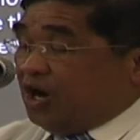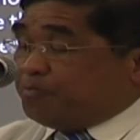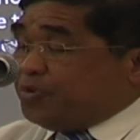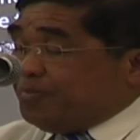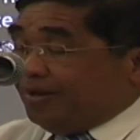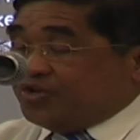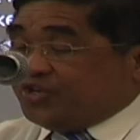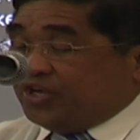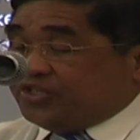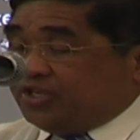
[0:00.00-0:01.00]
are
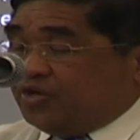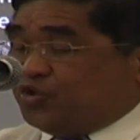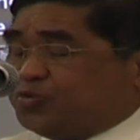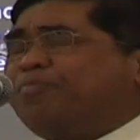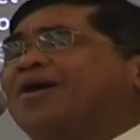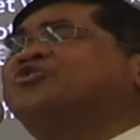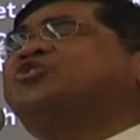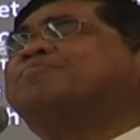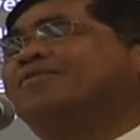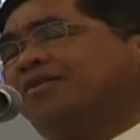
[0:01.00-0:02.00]
privileges and
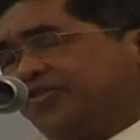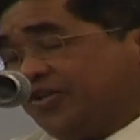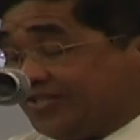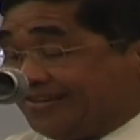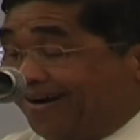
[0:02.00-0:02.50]
responsibilities.